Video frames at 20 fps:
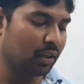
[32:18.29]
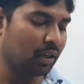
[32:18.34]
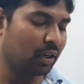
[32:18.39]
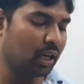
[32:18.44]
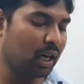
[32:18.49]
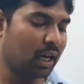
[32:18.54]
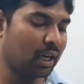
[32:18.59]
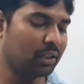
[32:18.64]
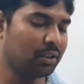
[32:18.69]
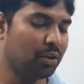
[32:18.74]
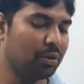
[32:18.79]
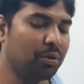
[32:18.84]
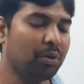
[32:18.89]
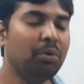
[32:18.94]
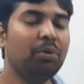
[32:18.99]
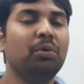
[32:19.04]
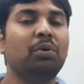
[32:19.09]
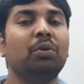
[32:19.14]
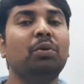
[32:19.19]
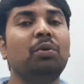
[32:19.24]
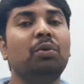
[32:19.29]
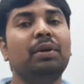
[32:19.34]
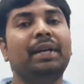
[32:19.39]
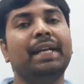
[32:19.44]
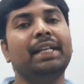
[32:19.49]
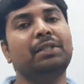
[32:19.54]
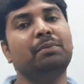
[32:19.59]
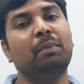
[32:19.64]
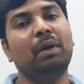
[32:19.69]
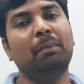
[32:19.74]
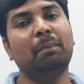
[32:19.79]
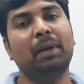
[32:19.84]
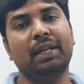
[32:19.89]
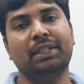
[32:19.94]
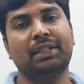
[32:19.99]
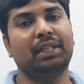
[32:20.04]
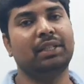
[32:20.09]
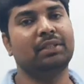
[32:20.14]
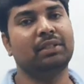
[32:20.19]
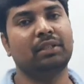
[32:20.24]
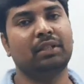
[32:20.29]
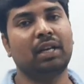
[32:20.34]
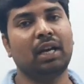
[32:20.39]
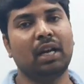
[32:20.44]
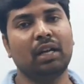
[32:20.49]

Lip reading: correct to 2 decimal places.